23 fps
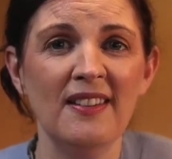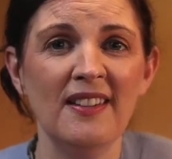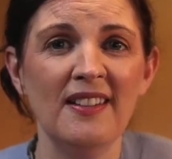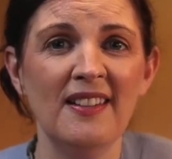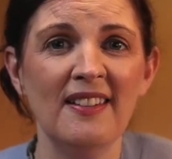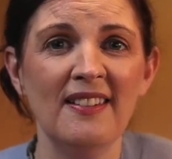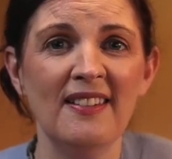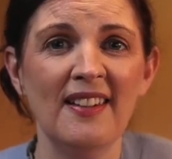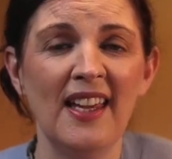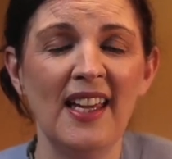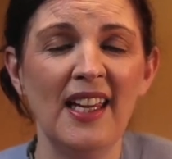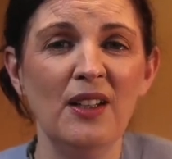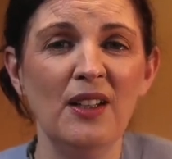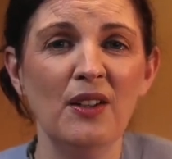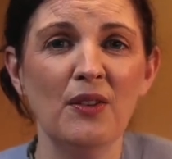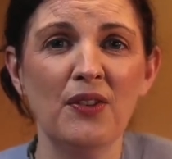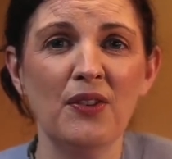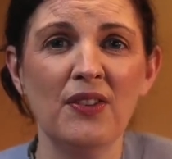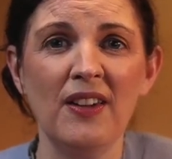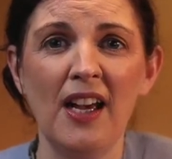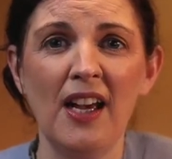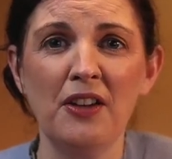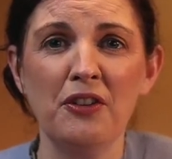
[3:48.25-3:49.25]
the design
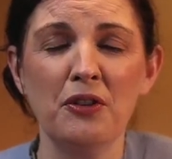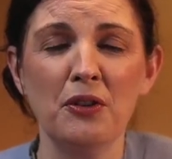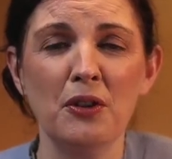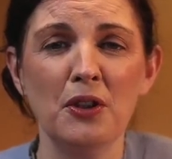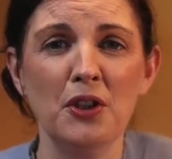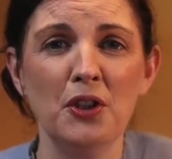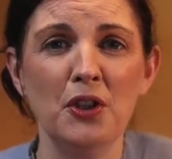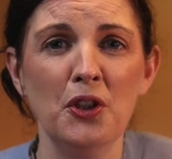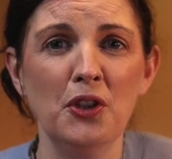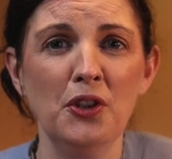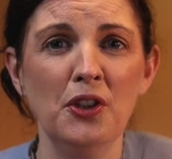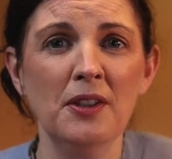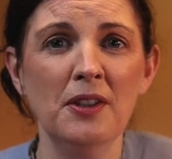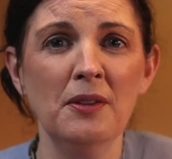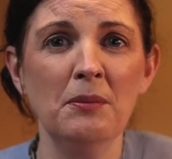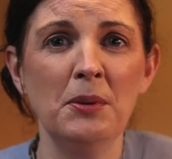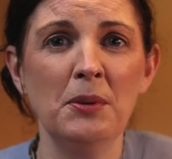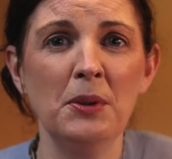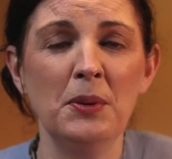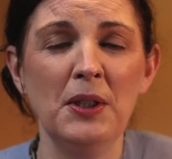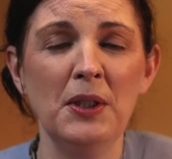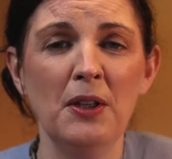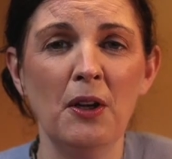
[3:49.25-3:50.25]
of sexual union
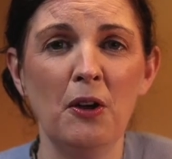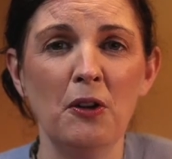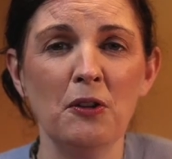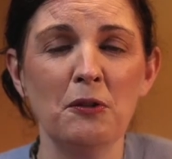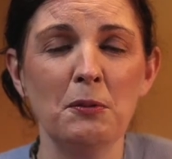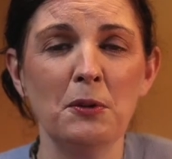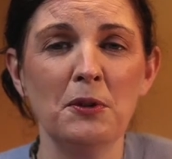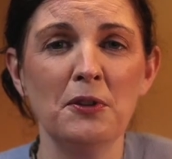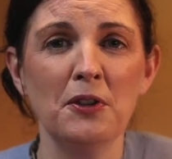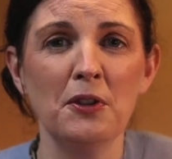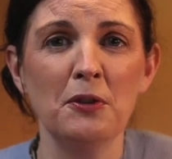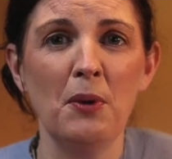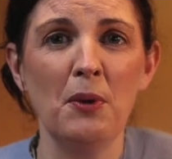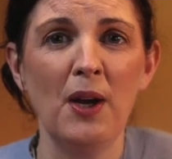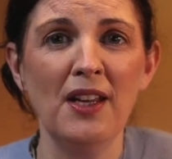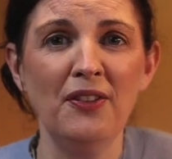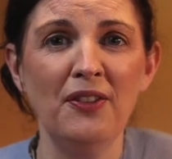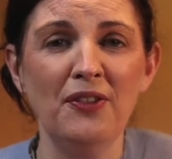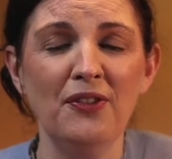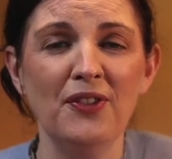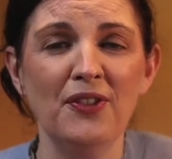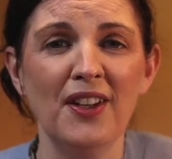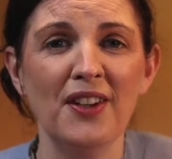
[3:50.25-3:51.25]
between husband and wife